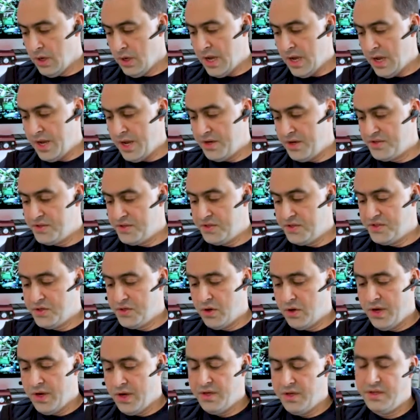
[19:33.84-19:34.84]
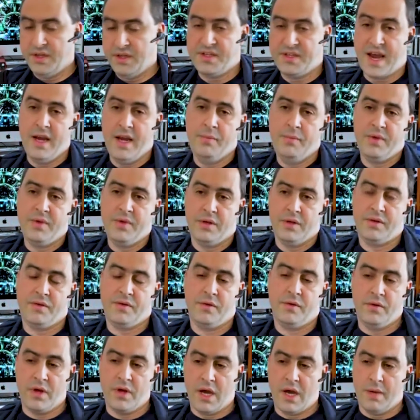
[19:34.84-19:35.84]
And it's aimed
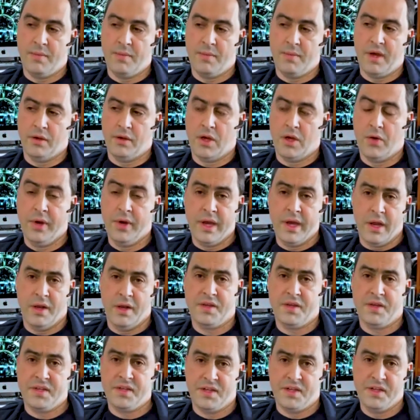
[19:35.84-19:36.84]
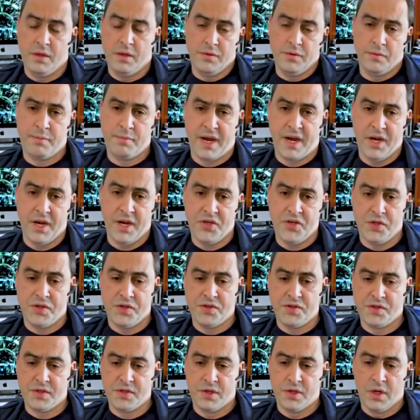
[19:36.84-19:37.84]
at going out and assessing
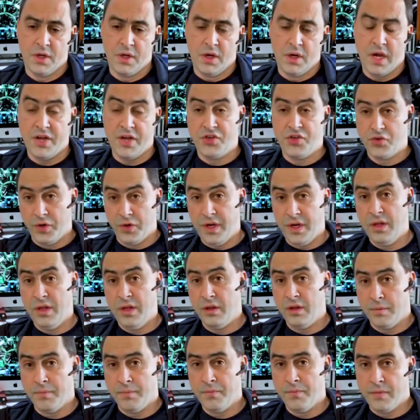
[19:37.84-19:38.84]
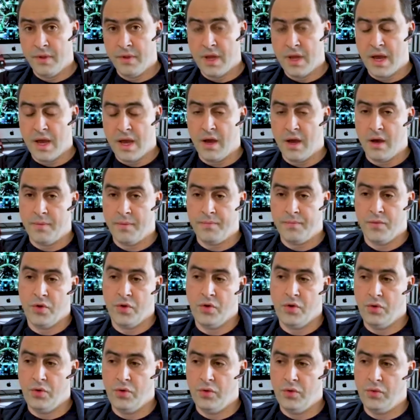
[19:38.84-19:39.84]
patients and treating them
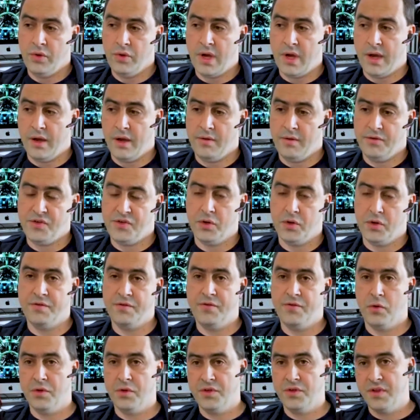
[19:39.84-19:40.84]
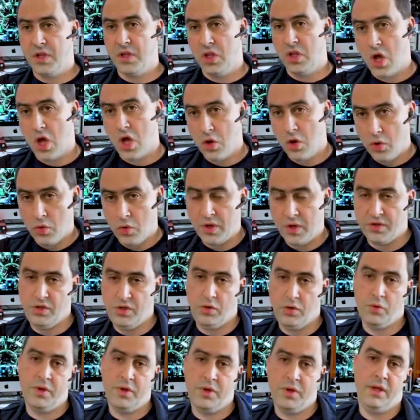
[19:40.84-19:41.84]
who sort of fall into the low
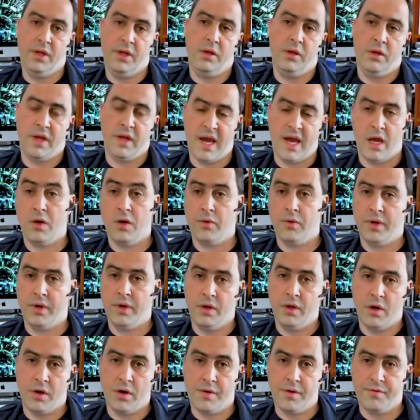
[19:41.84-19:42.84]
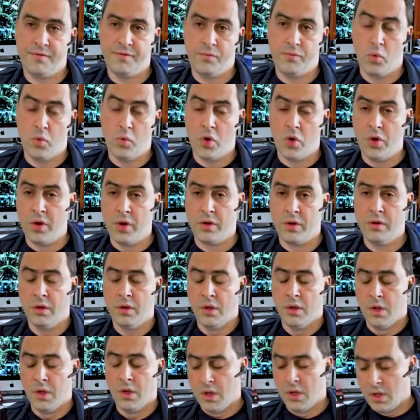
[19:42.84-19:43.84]
acuity category of work.
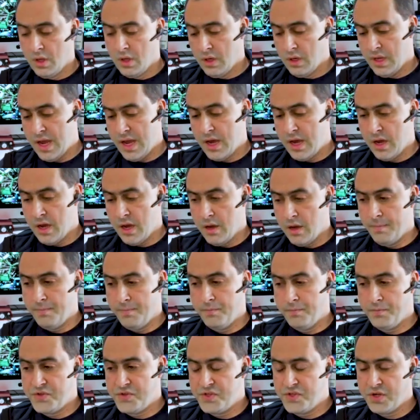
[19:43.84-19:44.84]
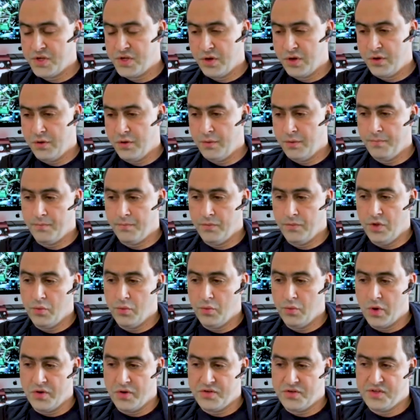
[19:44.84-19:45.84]
So you
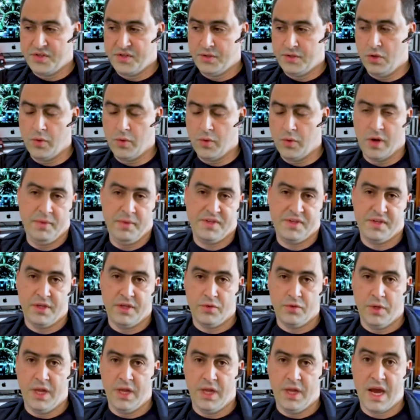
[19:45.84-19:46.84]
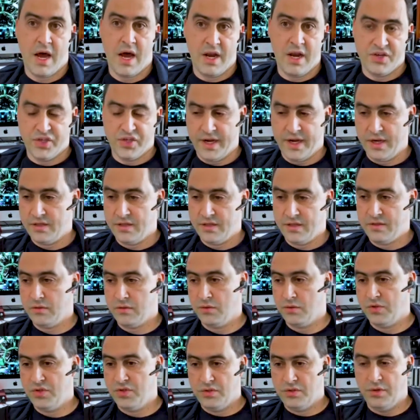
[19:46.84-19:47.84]
won't be sent to any heart attacks
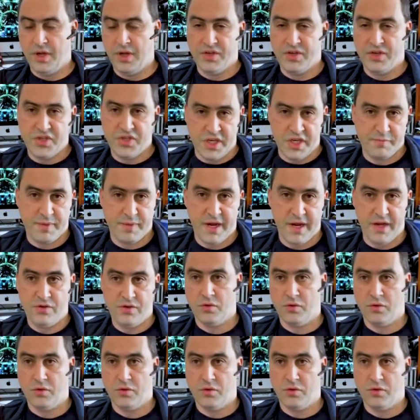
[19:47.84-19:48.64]
or chest pains